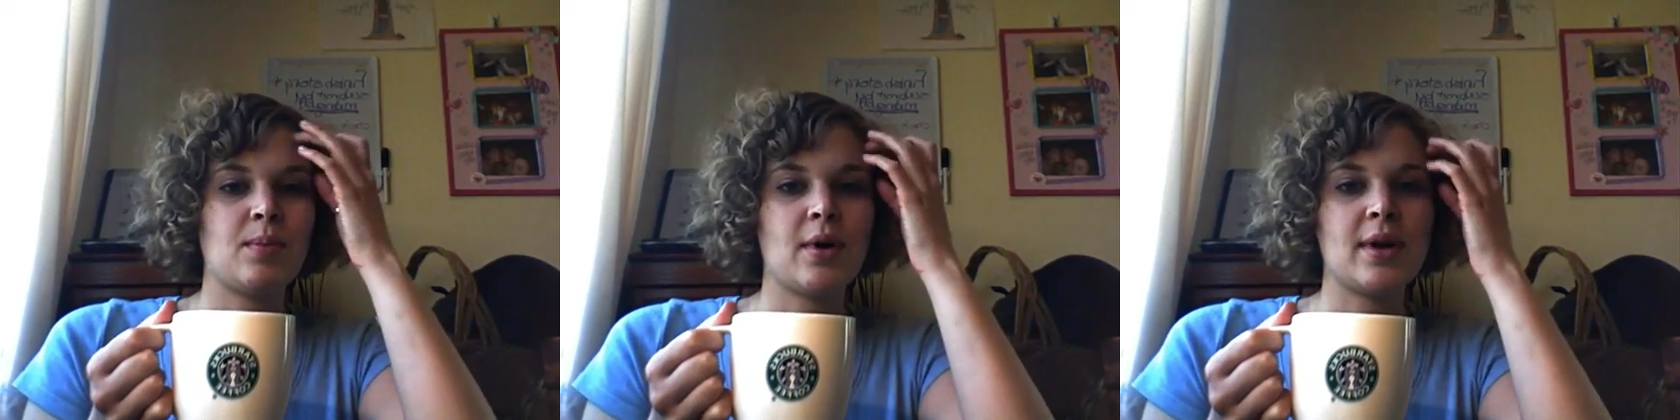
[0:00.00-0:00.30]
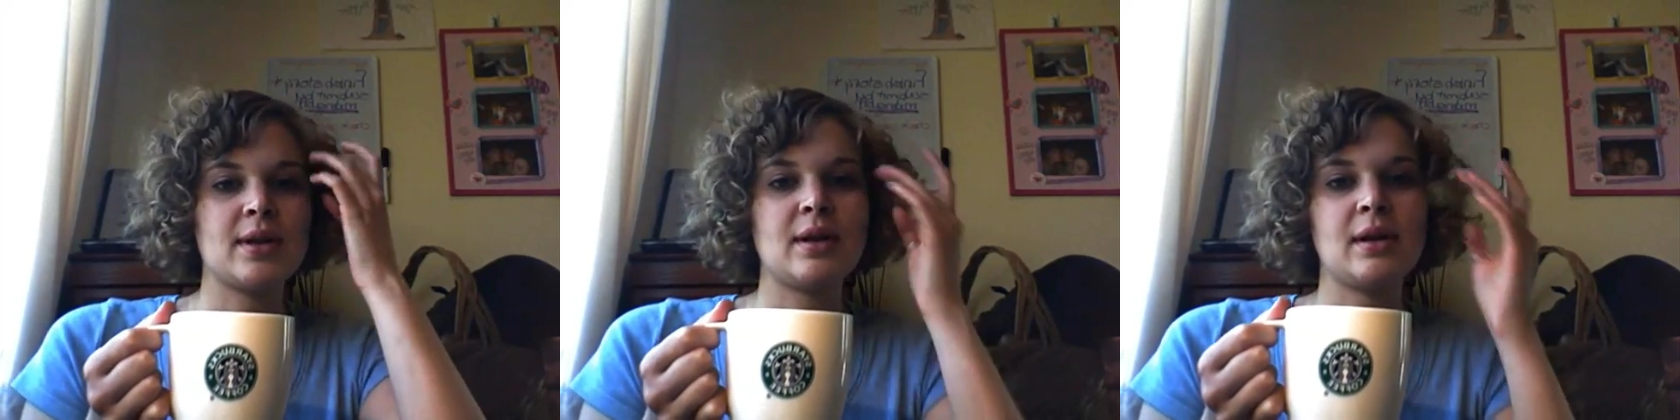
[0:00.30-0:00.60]

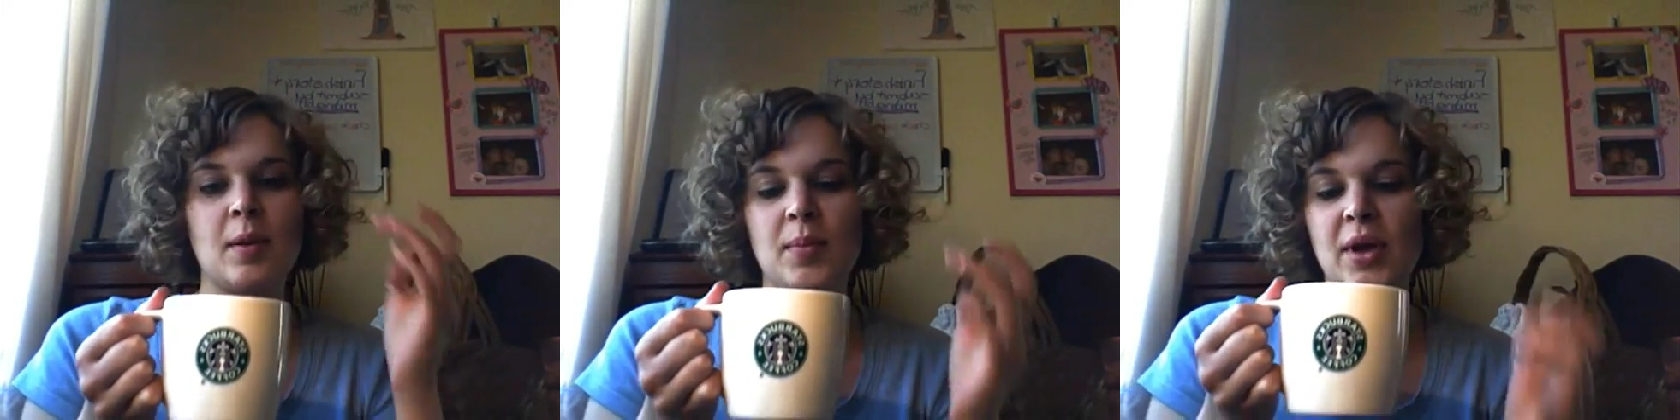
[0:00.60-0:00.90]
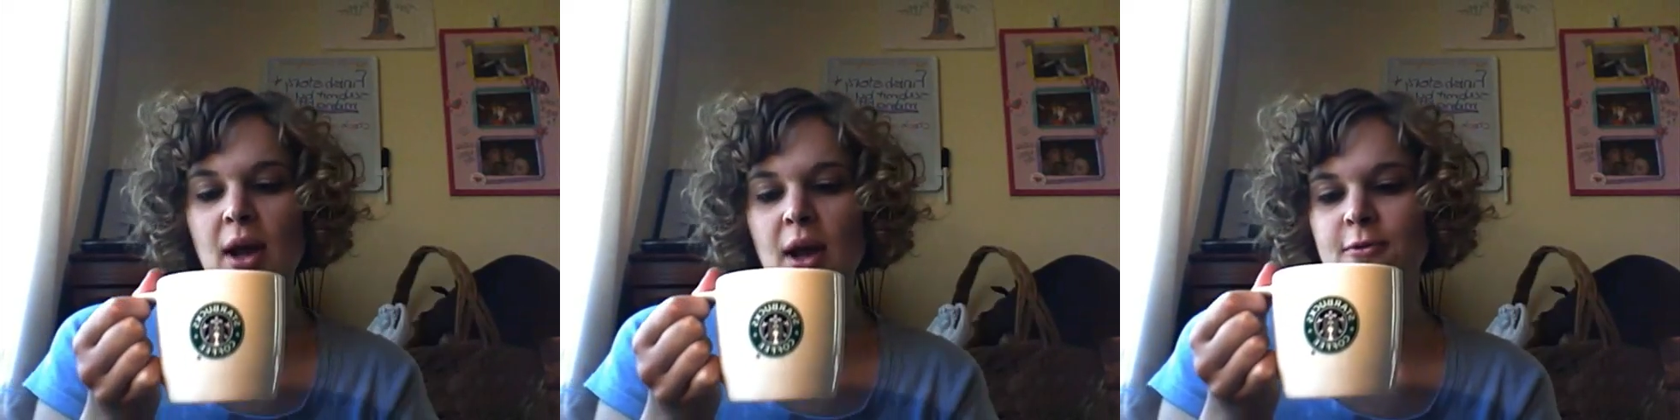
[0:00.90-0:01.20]
put a
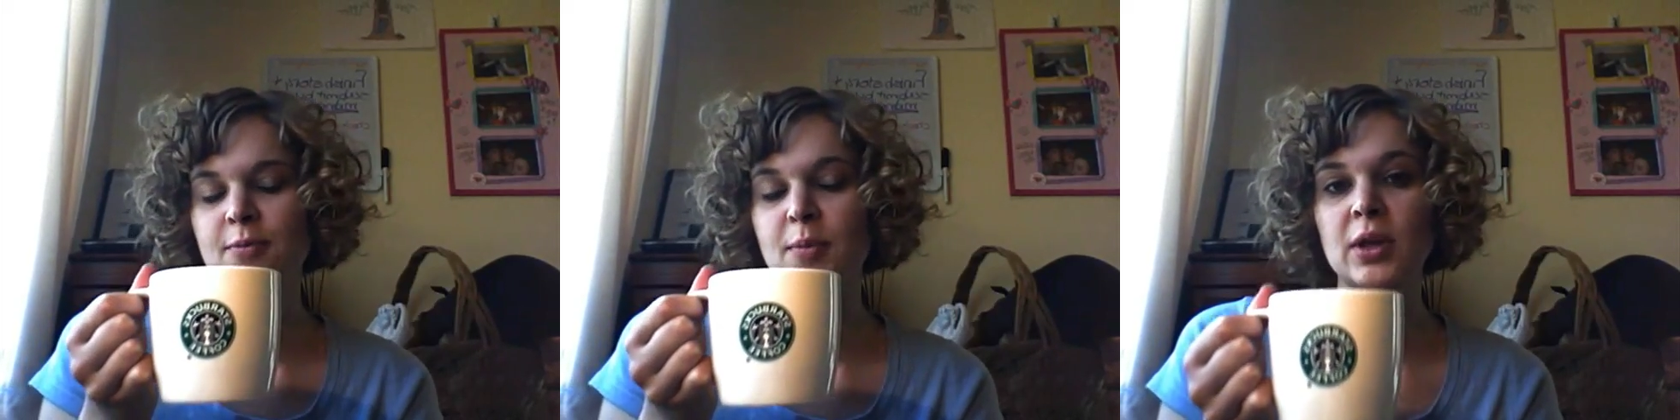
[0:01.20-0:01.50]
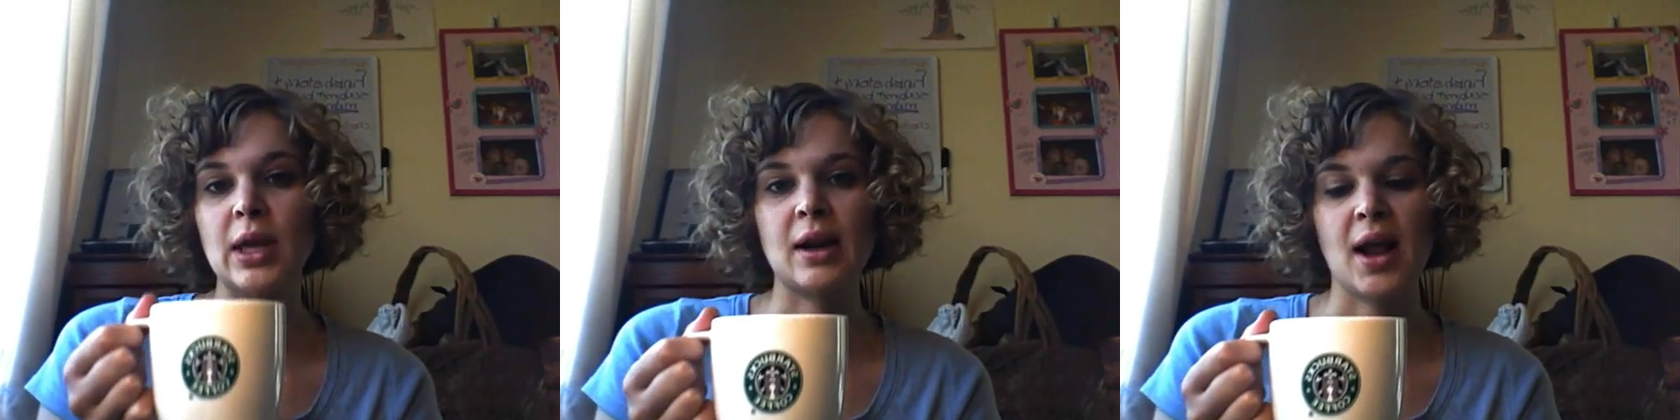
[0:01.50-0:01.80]
bit of
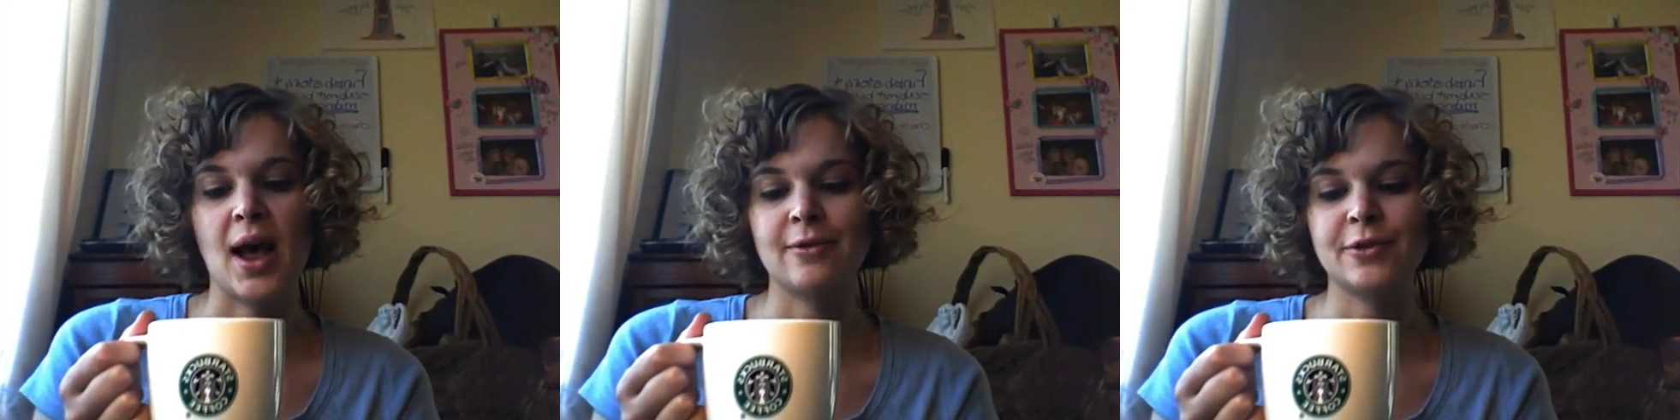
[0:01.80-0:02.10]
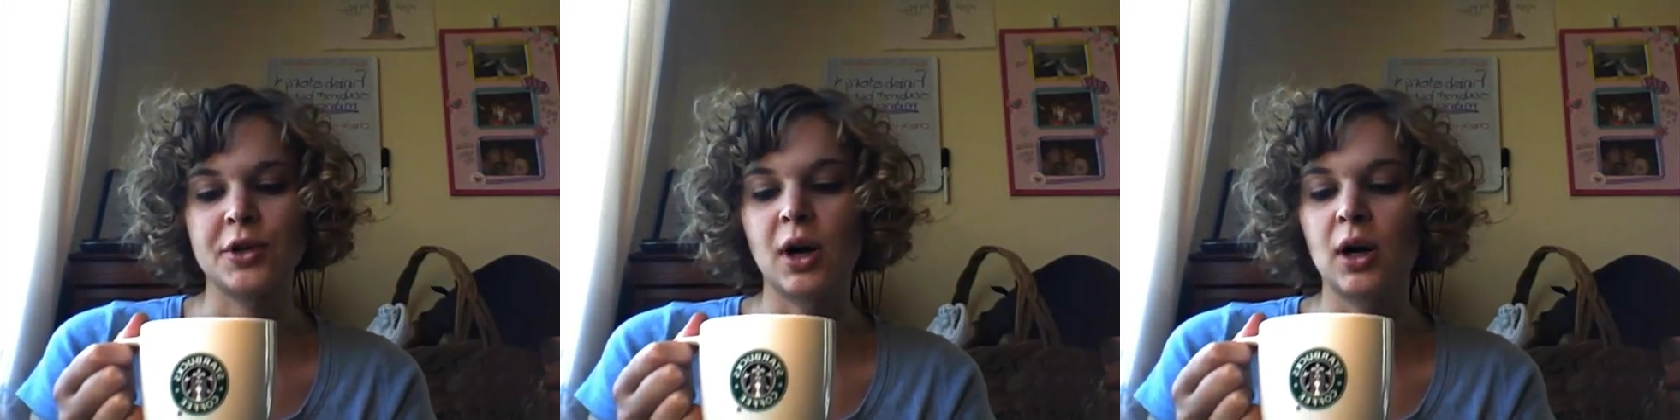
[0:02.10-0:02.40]
milk in it
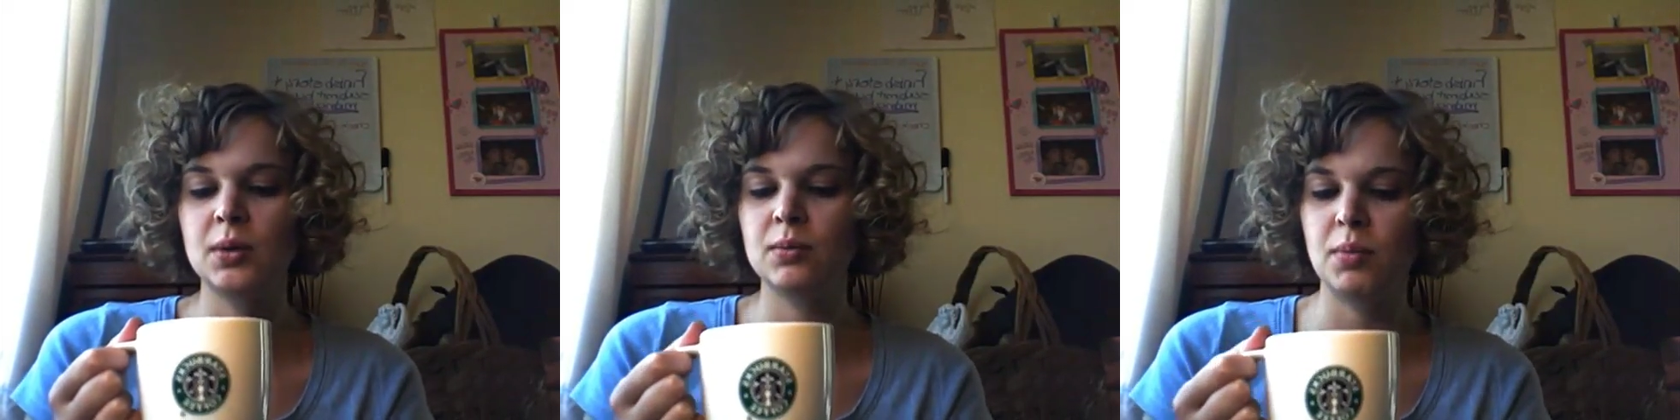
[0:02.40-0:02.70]
after all.